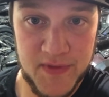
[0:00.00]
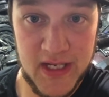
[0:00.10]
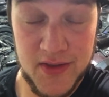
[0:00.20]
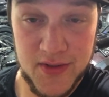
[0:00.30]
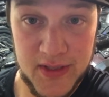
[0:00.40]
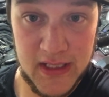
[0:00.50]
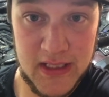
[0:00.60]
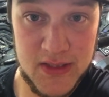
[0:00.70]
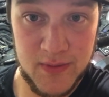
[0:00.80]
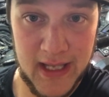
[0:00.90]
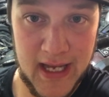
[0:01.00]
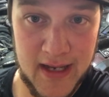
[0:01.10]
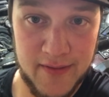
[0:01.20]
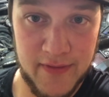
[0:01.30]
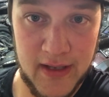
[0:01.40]
The other thing is we
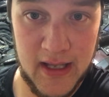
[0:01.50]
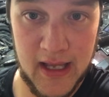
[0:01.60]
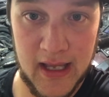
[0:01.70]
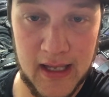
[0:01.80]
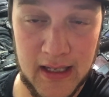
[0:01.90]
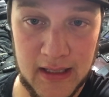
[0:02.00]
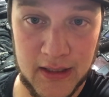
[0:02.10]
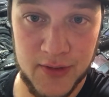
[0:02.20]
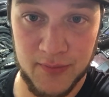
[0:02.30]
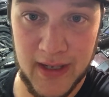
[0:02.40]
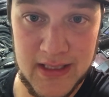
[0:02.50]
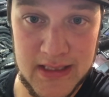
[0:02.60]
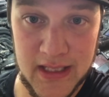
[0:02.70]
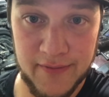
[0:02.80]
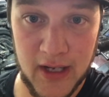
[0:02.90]
have a great
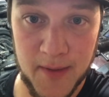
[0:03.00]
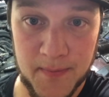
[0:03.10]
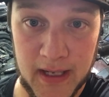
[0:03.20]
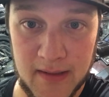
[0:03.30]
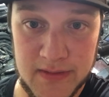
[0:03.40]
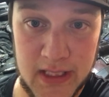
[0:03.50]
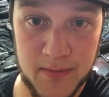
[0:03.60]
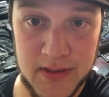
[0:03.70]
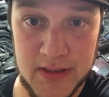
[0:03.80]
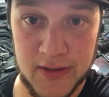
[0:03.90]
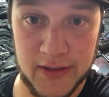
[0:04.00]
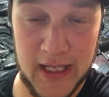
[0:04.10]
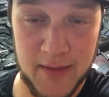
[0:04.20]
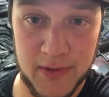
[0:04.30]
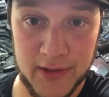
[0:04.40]
set of up pipes that Mr.
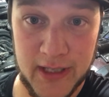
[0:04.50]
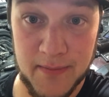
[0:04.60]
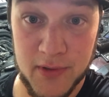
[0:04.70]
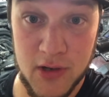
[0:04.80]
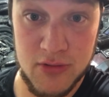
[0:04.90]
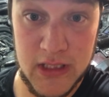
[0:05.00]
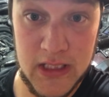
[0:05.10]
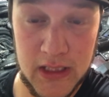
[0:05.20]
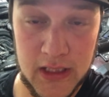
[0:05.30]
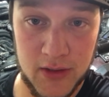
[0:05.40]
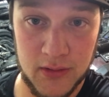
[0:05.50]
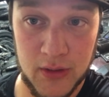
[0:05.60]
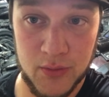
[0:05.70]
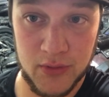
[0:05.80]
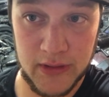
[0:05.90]
Cameron Caproni here
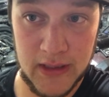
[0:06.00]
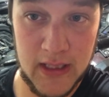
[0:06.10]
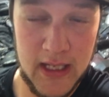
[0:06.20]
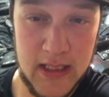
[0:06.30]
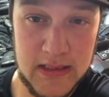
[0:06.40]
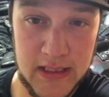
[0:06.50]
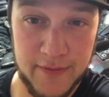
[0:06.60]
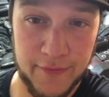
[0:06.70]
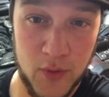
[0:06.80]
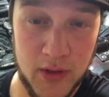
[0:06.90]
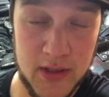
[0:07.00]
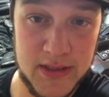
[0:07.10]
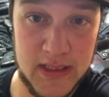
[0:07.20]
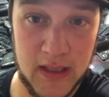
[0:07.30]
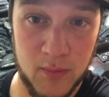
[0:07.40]
locally did for
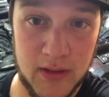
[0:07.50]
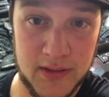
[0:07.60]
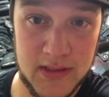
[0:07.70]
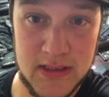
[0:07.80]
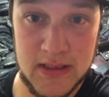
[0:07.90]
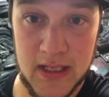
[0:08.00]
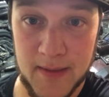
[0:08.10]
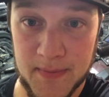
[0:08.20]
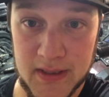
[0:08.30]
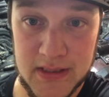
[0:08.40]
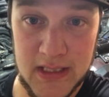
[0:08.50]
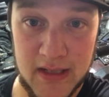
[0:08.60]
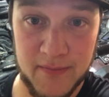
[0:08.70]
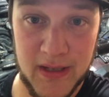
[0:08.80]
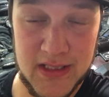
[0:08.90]
us. Welded us up a set
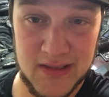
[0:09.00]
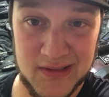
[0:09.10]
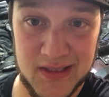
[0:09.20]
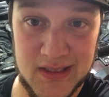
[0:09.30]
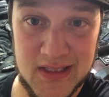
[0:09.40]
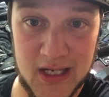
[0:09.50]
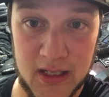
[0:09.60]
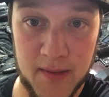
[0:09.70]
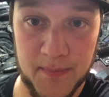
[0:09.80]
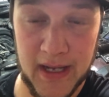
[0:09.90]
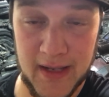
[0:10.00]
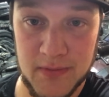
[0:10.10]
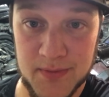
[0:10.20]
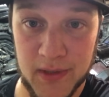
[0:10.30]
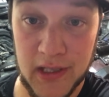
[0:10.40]
of basically stock up
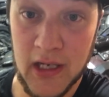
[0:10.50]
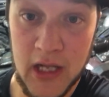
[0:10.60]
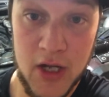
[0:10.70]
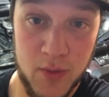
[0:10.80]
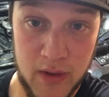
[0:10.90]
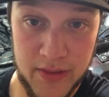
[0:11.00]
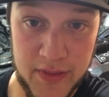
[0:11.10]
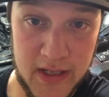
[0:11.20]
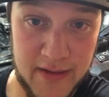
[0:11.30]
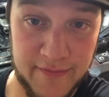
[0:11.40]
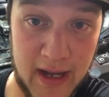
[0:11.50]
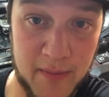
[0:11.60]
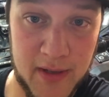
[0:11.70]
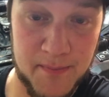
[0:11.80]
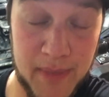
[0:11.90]
pipes, but with the
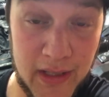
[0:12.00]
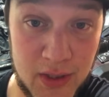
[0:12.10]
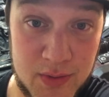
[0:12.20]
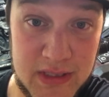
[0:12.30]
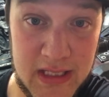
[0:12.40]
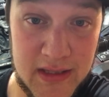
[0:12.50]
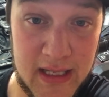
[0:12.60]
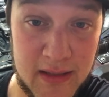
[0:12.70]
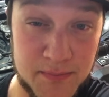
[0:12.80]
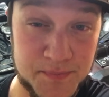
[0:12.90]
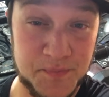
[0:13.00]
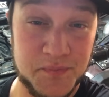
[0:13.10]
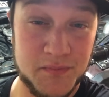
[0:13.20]
vibrant bellows in them.